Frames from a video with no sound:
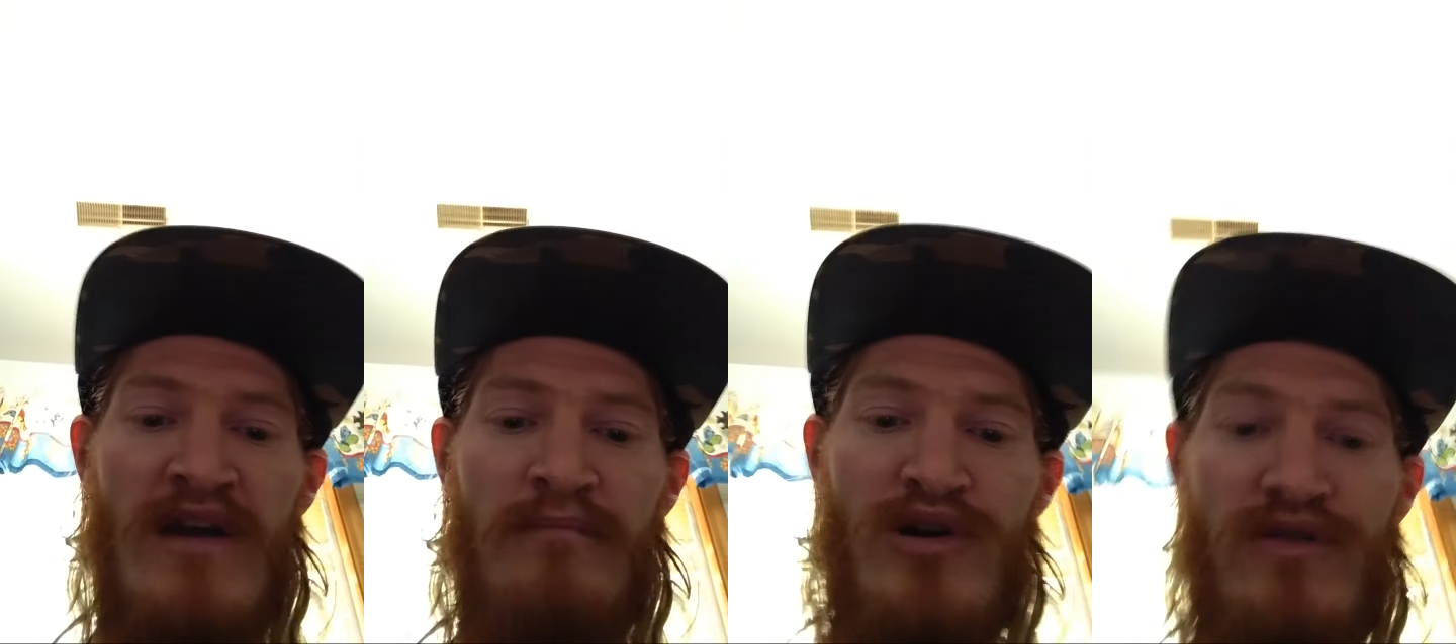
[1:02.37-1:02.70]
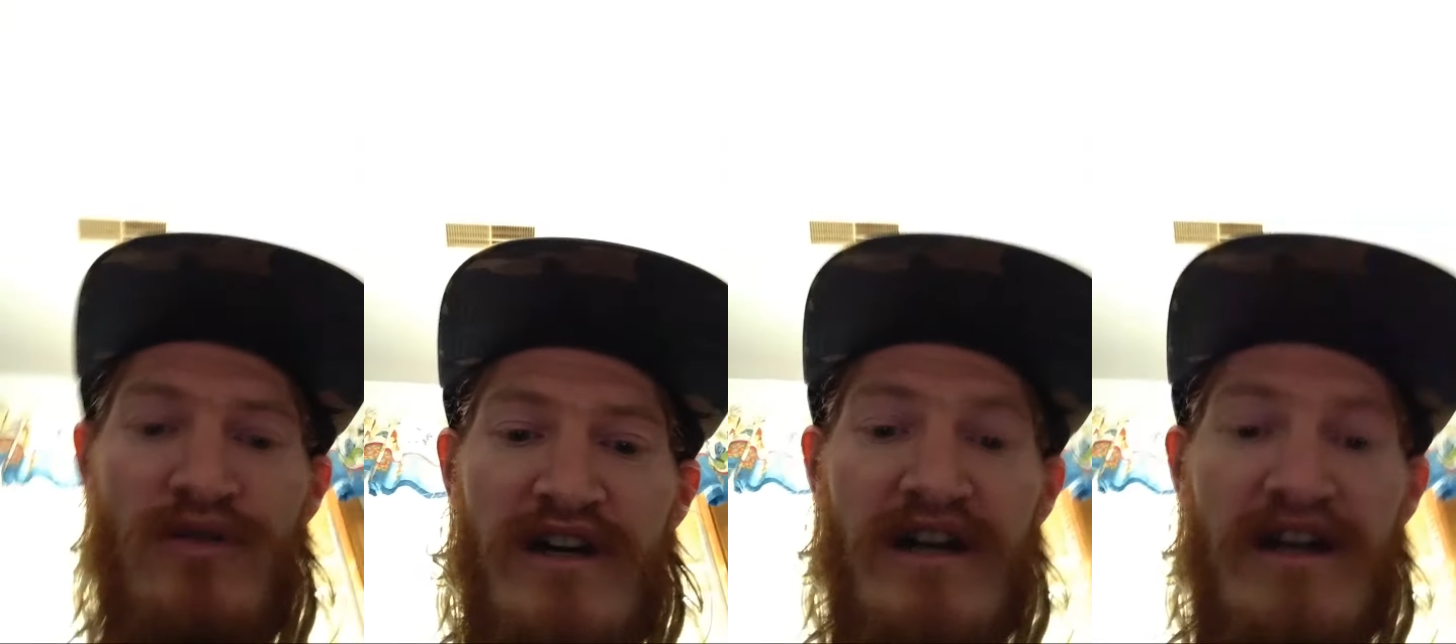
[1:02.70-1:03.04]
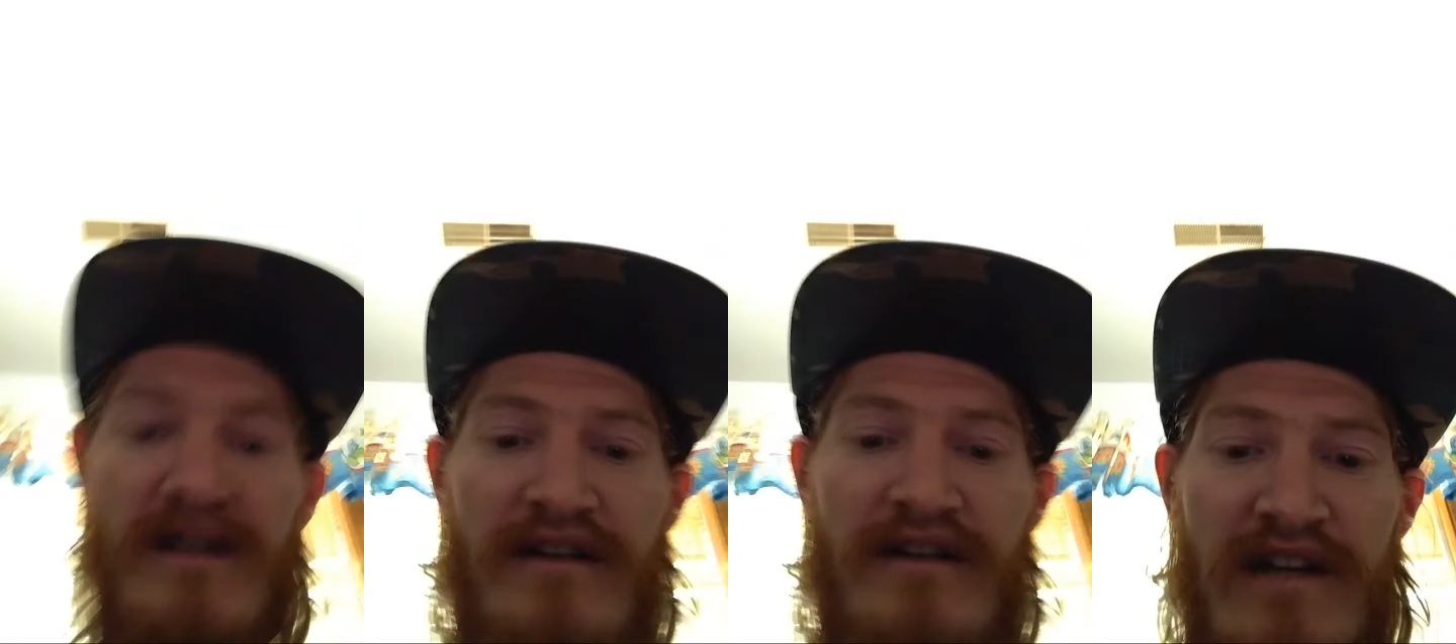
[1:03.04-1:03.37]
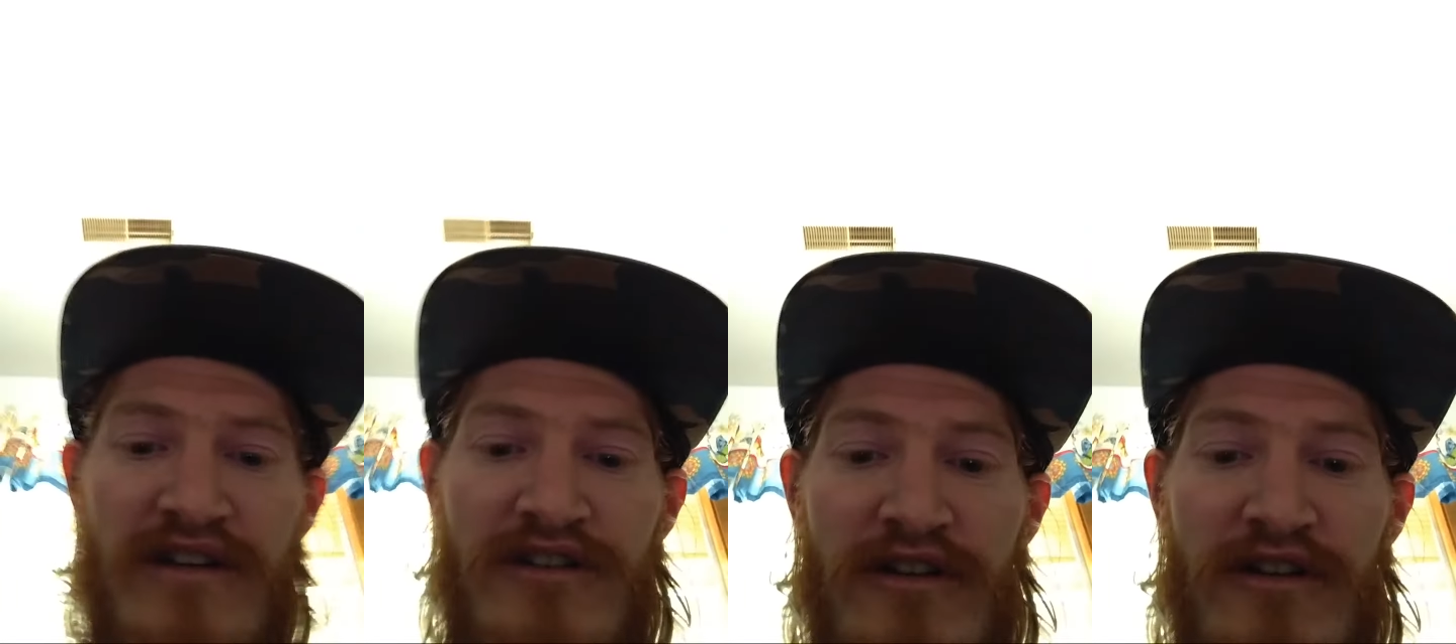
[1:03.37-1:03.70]
Puka,
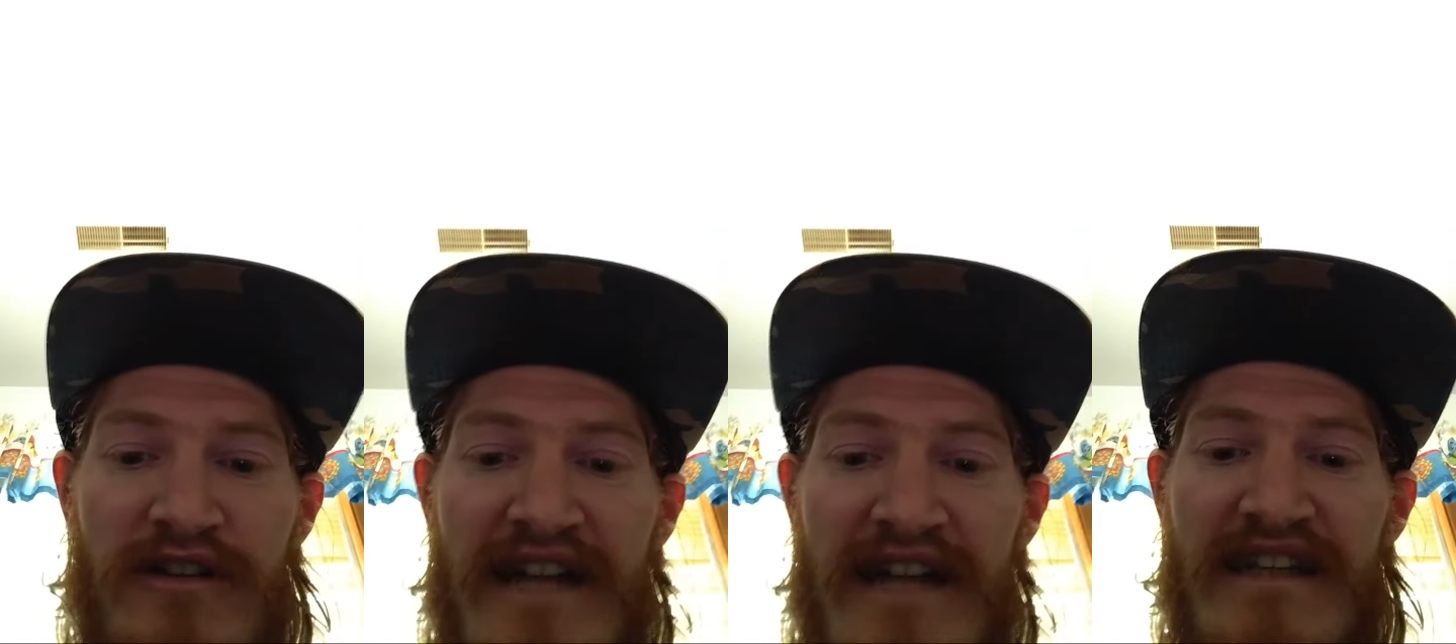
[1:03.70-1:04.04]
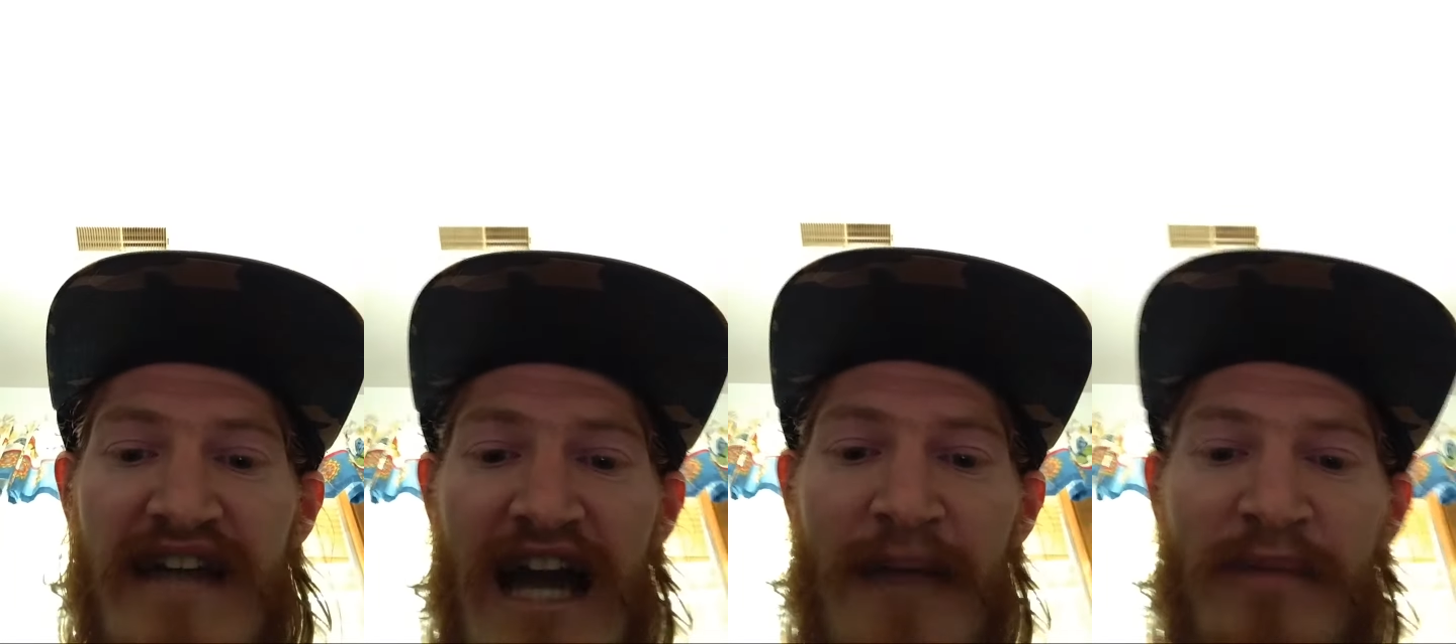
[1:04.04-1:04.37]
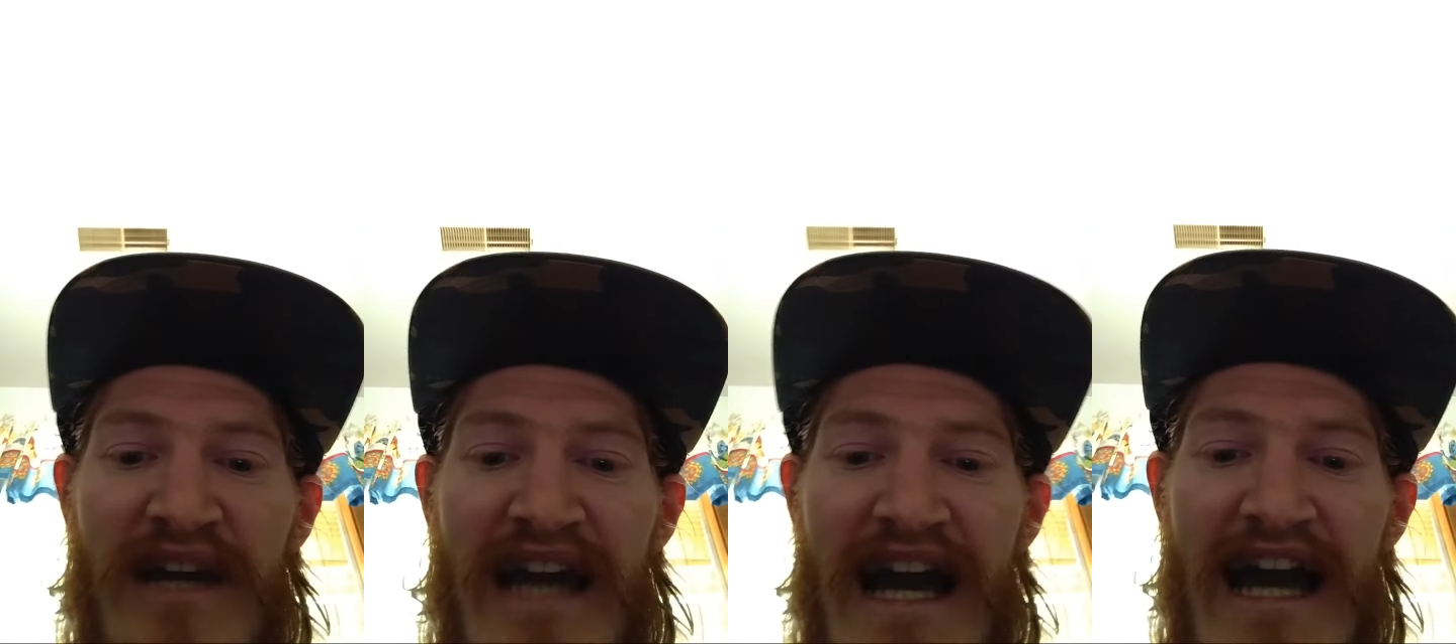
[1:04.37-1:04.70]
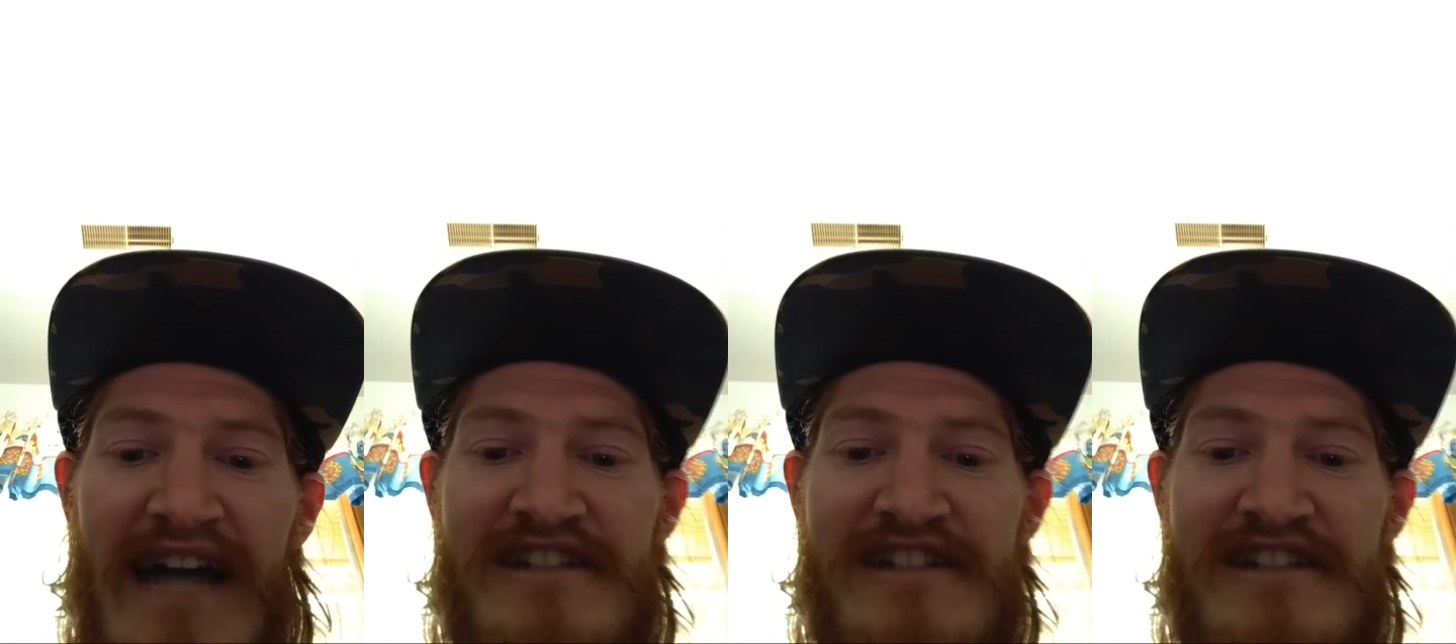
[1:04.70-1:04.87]
you look like the type of guy